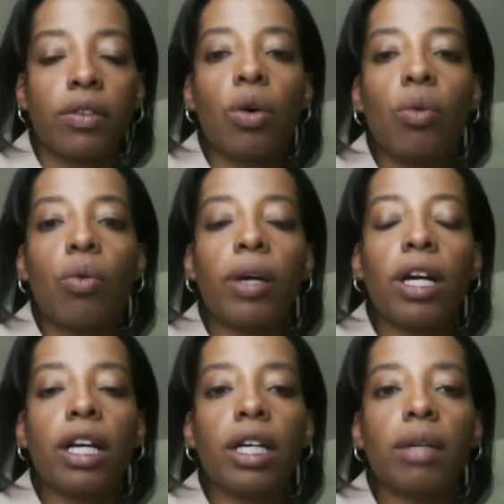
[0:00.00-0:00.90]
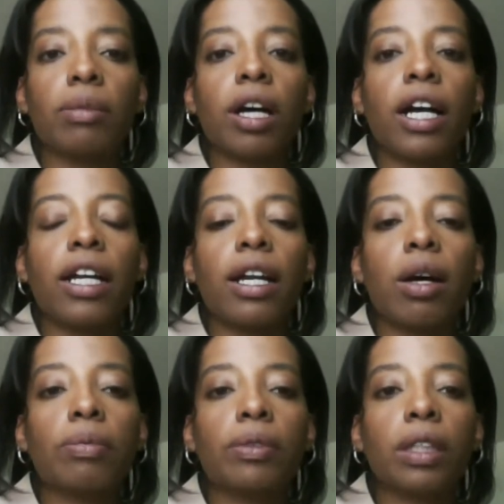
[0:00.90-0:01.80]
Well, we're going to keep talking, and
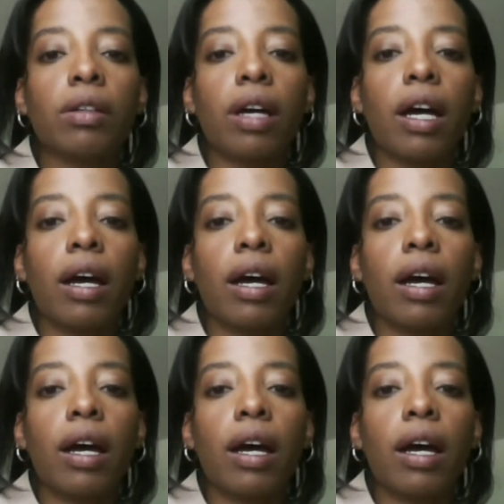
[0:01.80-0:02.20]
hopefully